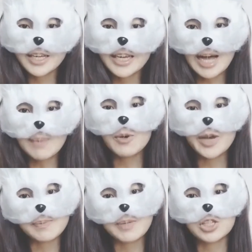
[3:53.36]
Apple
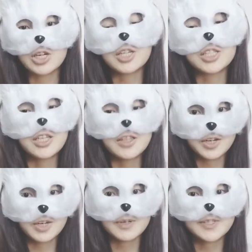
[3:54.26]
has been charging a
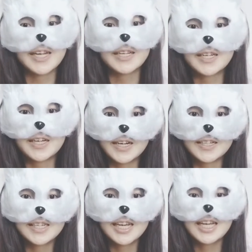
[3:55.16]
30%
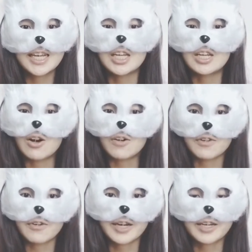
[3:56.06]
cut in the
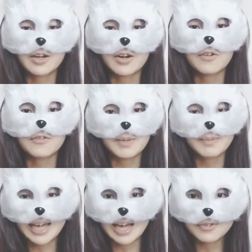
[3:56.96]
offering of the
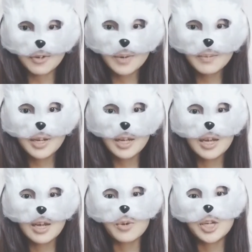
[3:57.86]
platform,
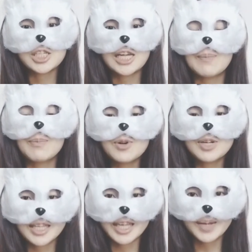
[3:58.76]
which Apple
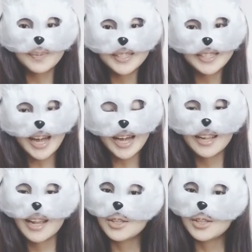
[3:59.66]
claims that, to